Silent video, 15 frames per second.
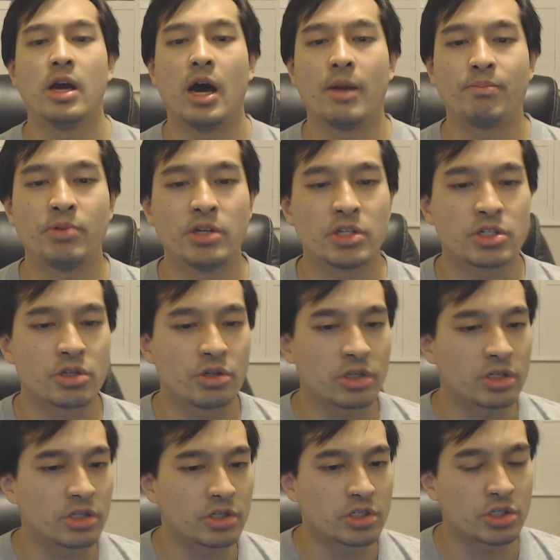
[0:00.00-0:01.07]
I'm pretty sure you
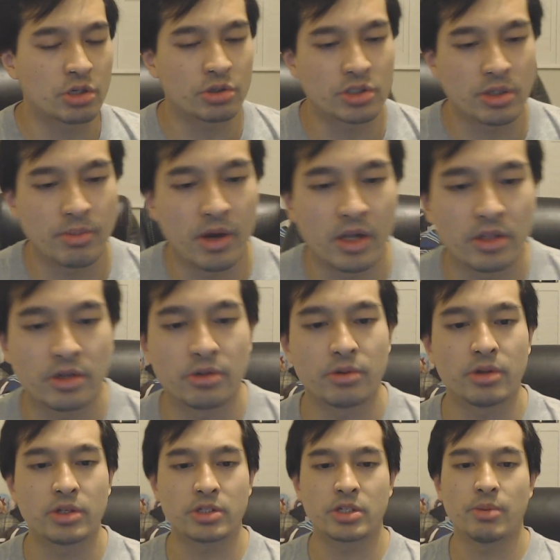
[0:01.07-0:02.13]
could have chose some other
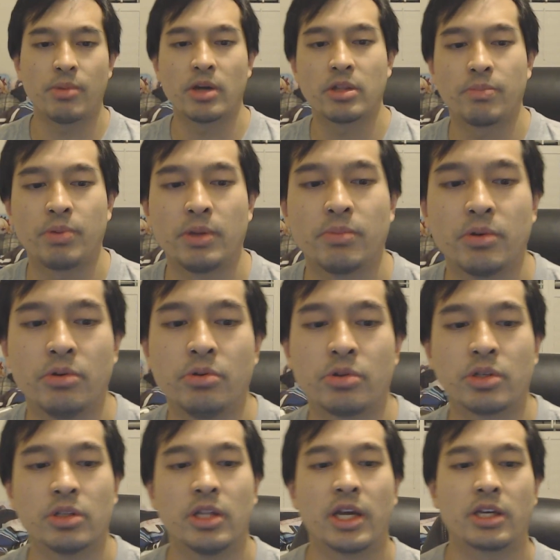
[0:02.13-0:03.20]
some other people who
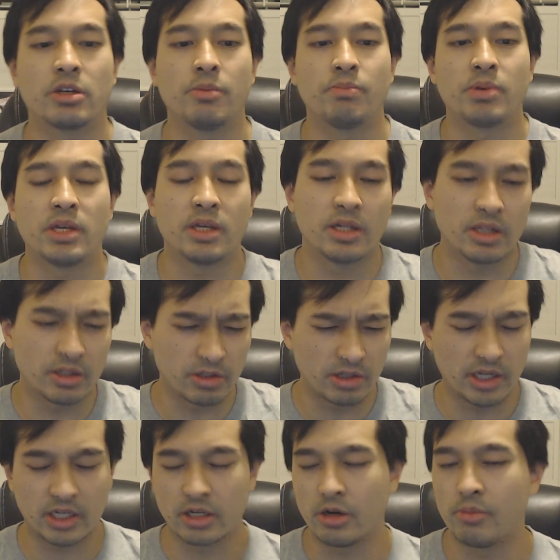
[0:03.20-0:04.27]
could like um, be a little
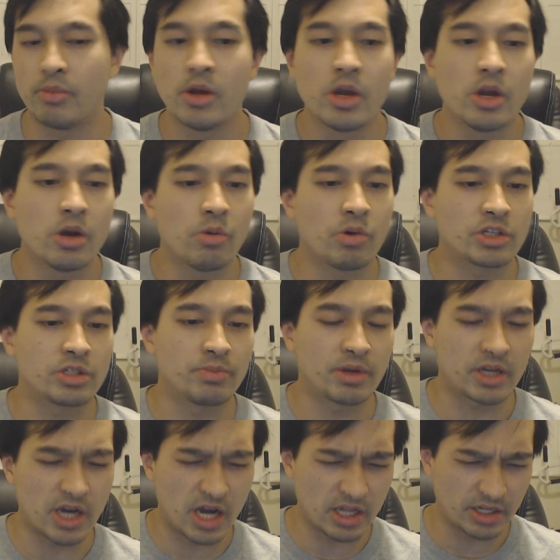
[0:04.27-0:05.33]
like um what you
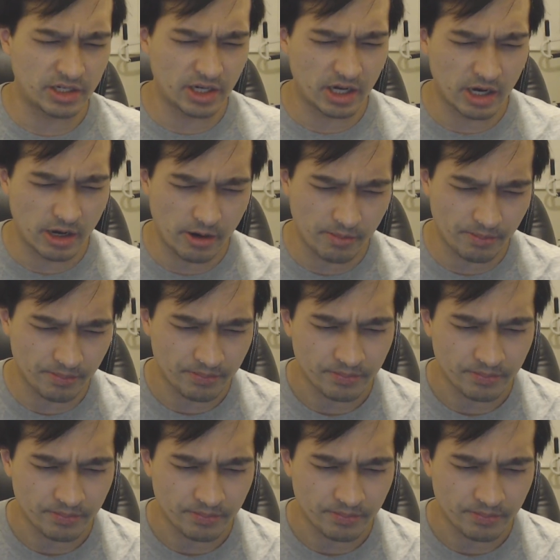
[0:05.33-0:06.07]
call it um